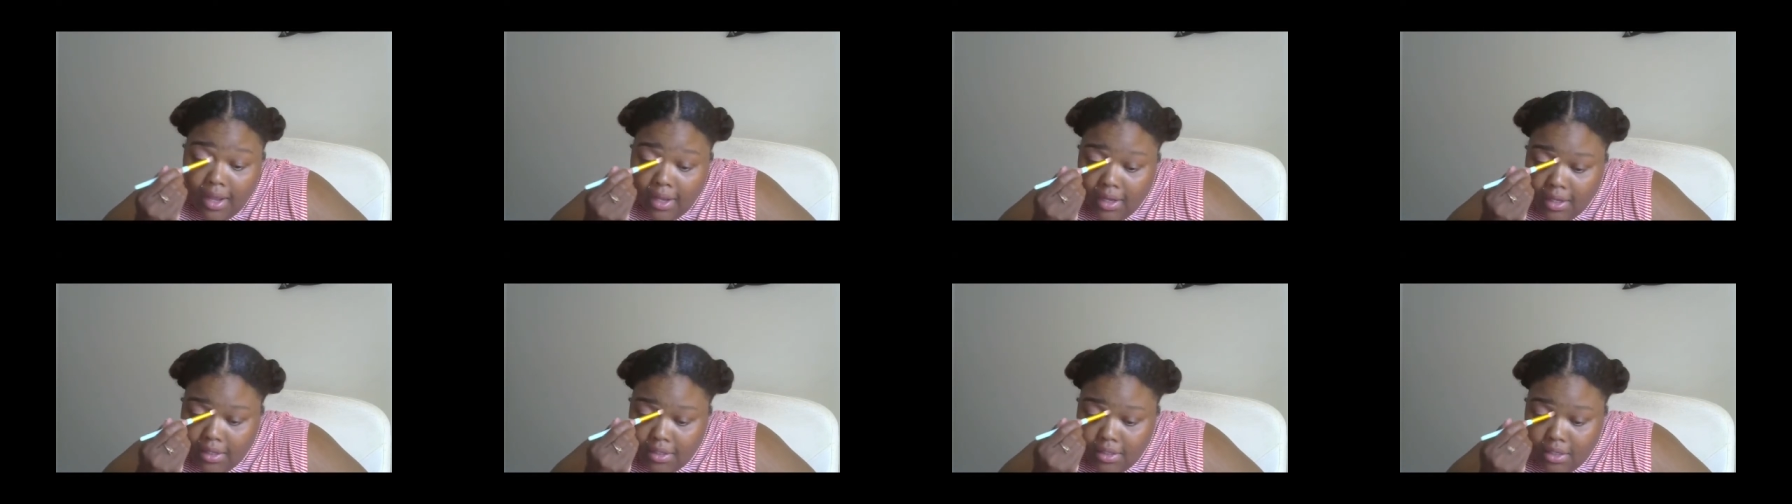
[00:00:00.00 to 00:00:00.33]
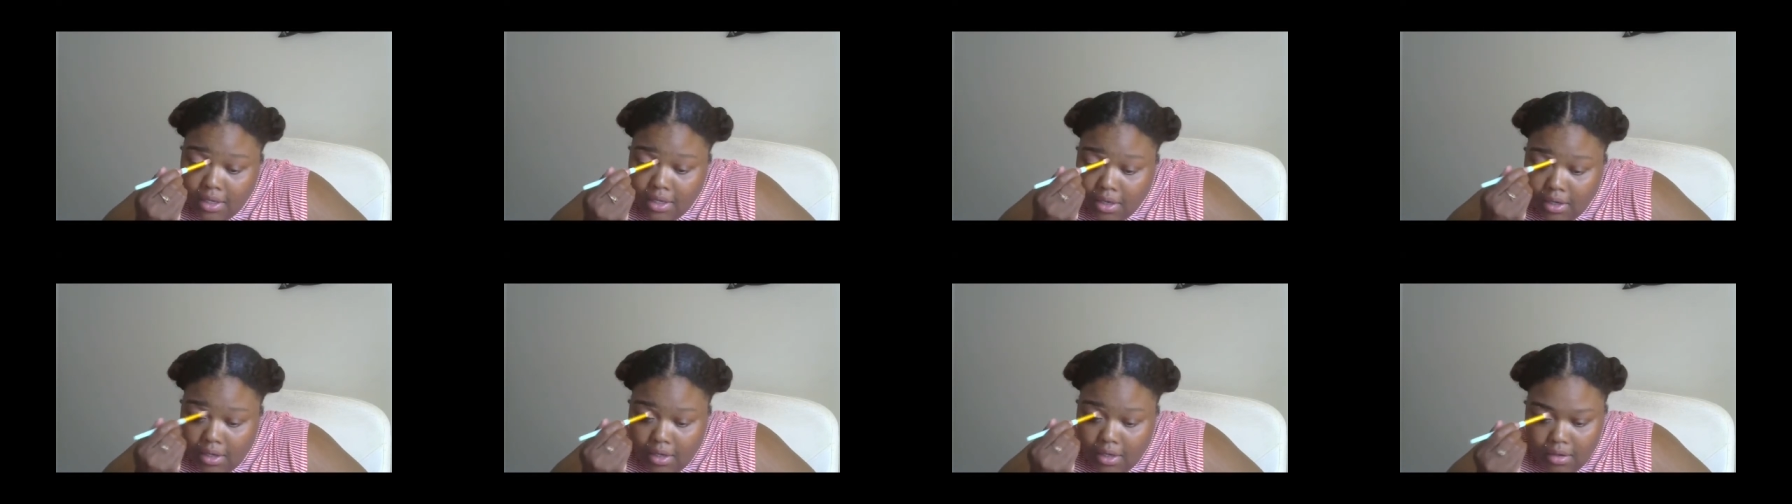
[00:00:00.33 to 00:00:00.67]
can
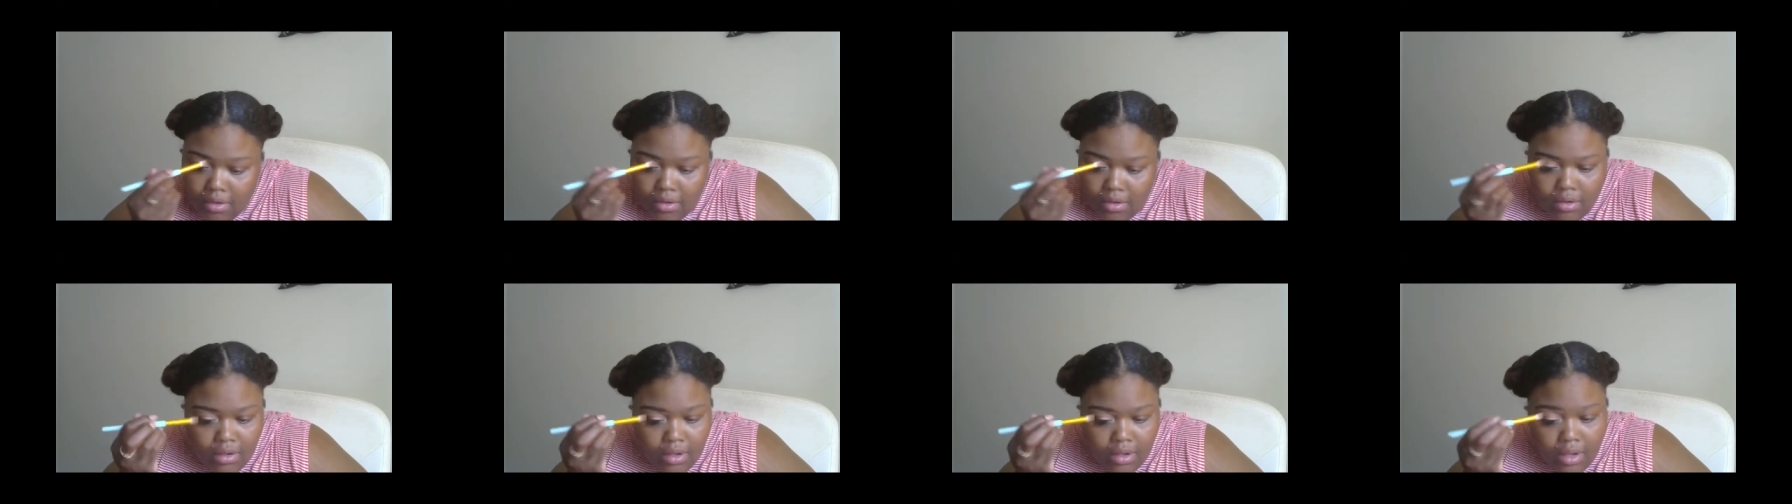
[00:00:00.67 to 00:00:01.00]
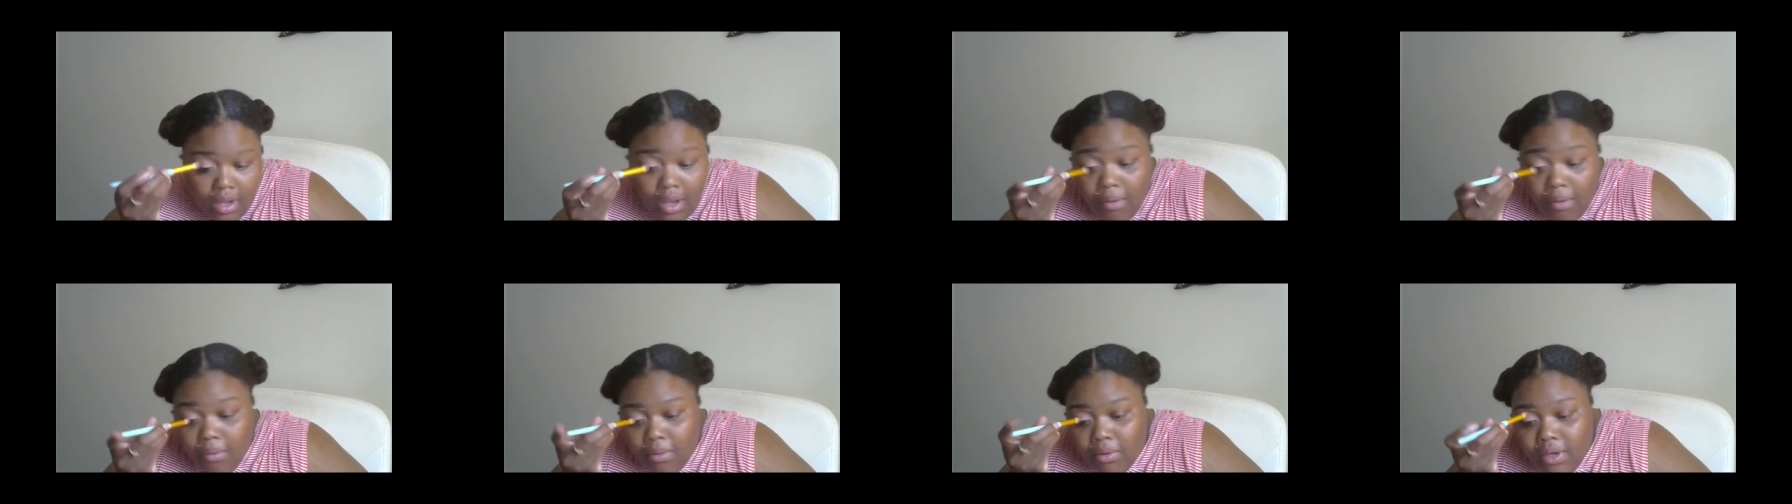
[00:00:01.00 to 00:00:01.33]
tell you
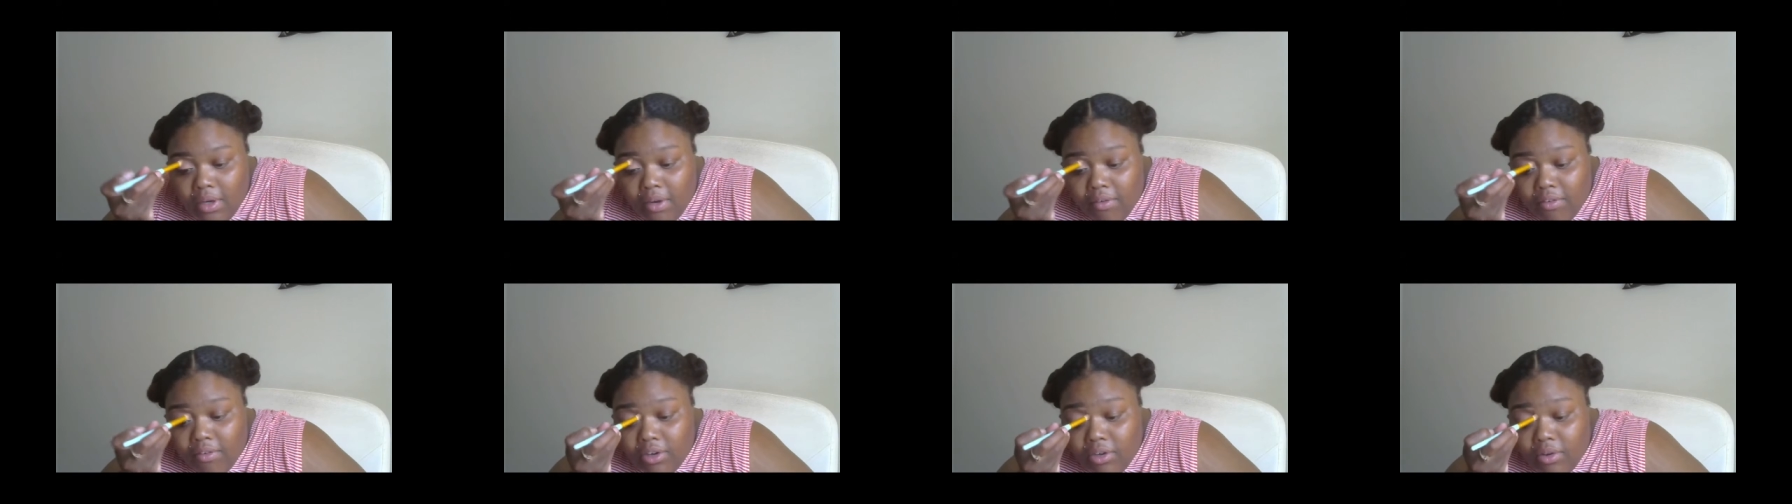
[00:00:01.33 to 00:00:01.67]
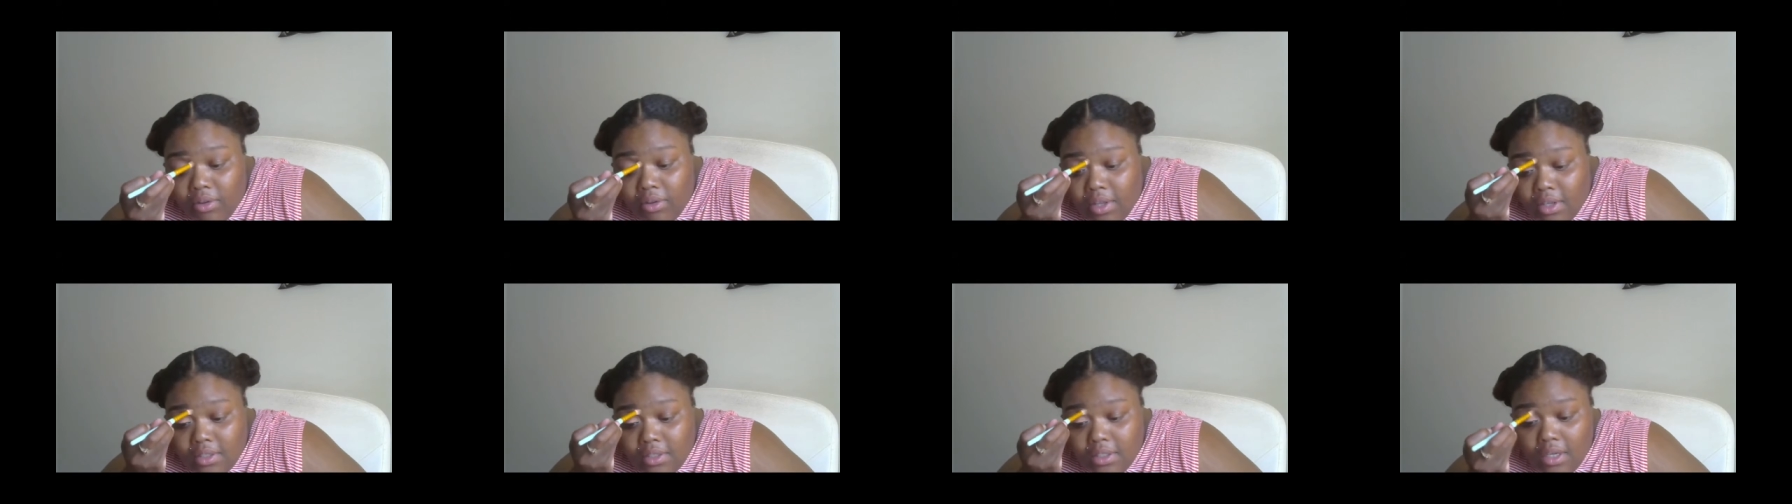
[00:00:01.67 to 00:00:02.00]
I will never do
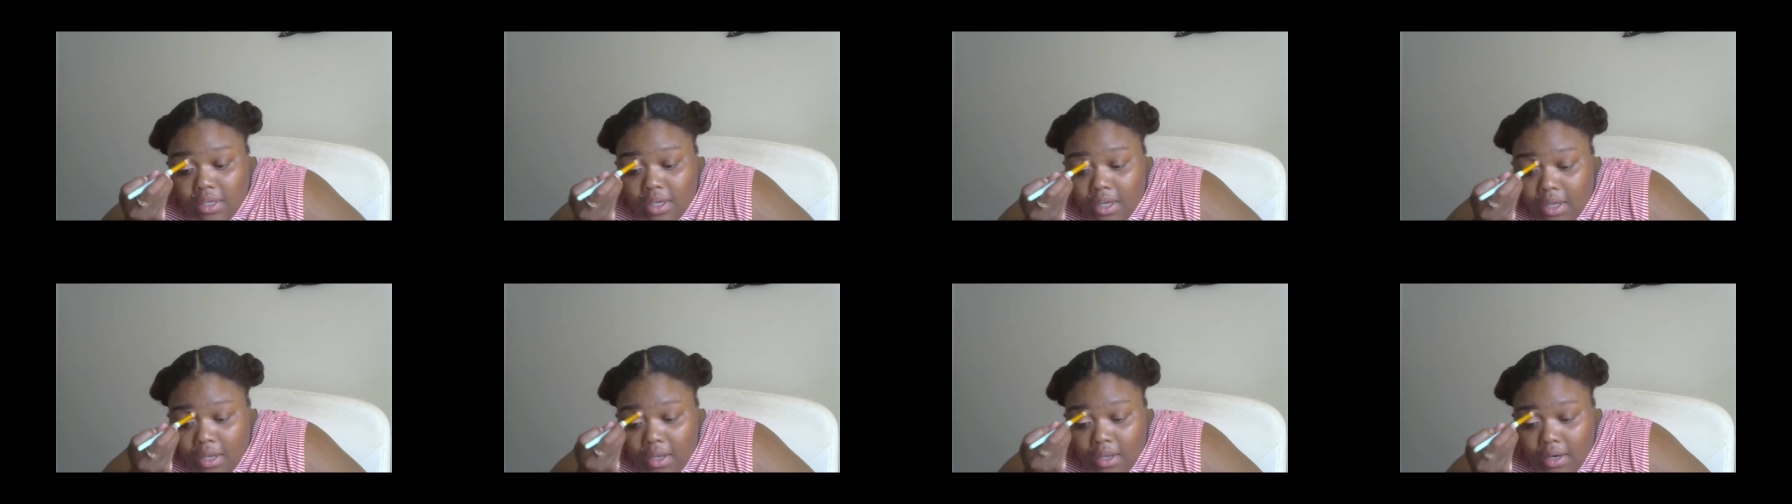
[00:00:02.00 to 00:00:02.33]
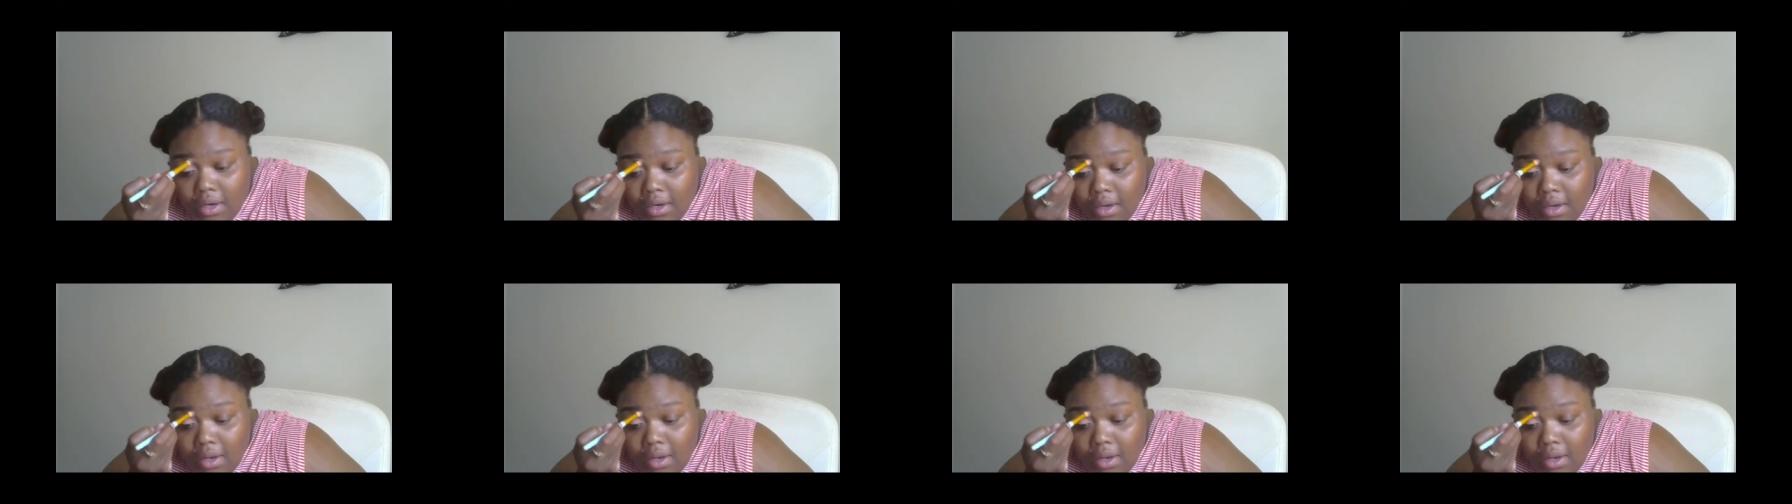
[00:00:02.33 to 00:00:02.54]
this again.